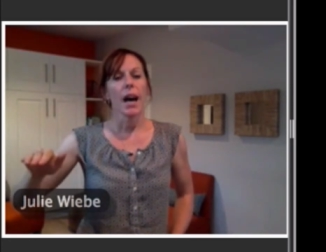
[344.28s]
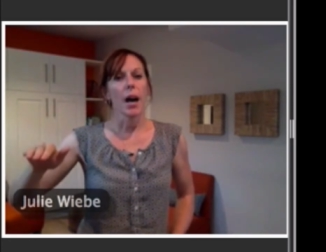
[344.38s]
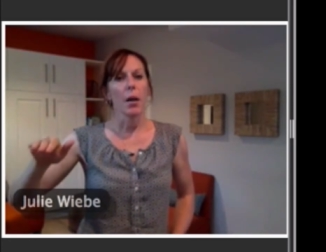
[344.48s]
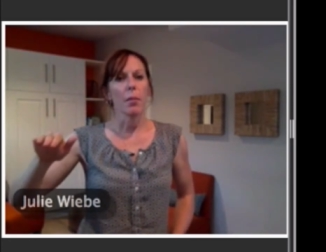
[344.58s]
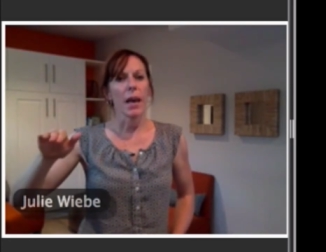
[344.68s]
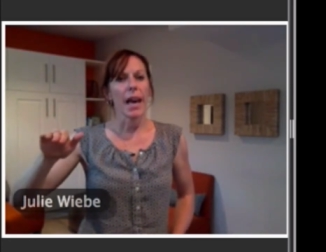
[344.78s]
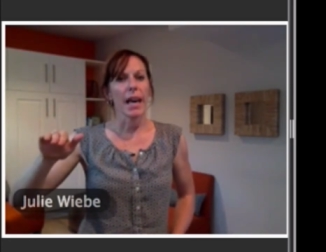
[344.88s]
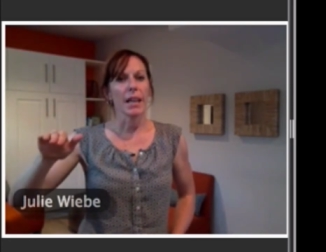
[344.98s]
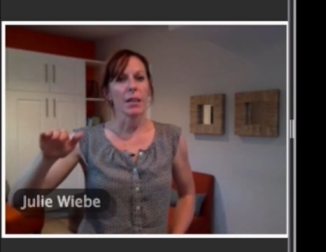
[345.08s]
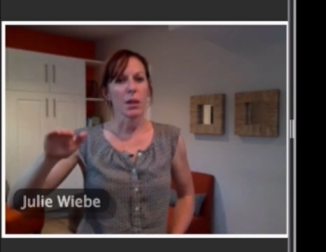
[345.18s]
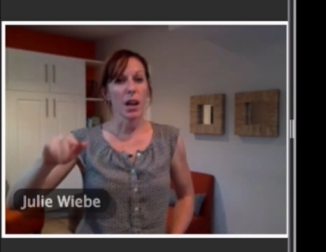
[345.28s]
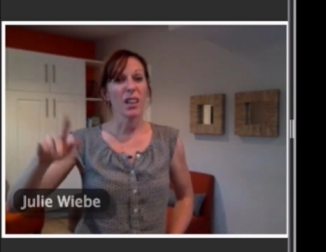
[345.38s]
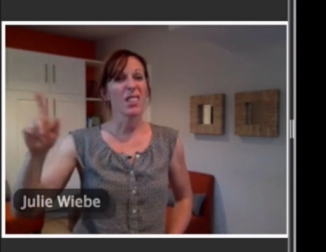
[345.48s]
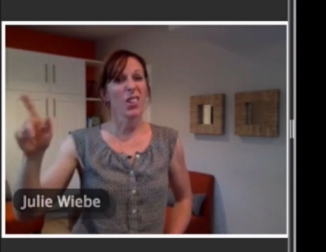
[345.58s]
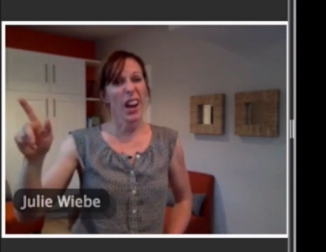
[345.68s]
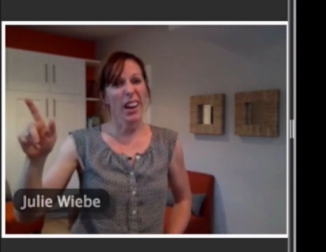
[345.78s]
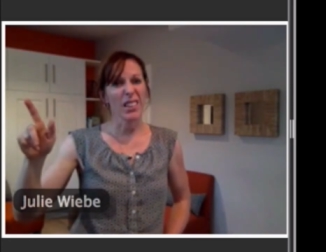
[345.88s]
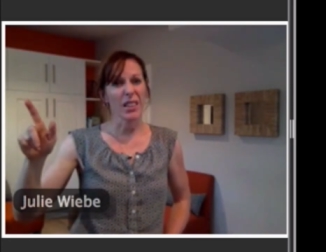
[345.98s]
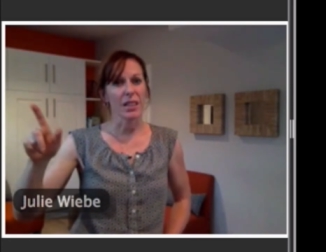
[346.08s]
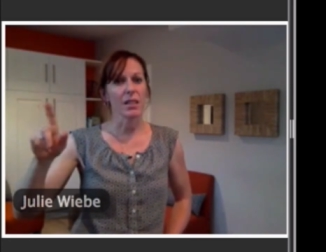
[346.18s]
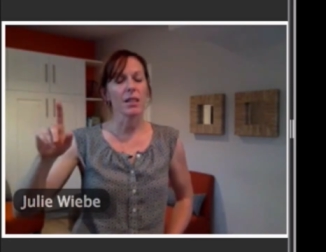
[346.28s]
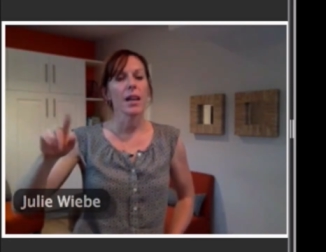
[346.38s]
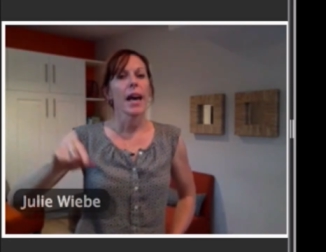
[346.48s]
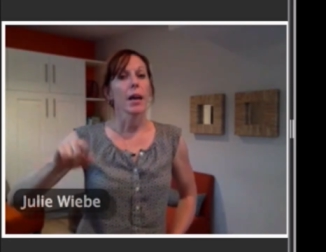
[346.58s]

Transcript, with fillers: um, and because they're athletes,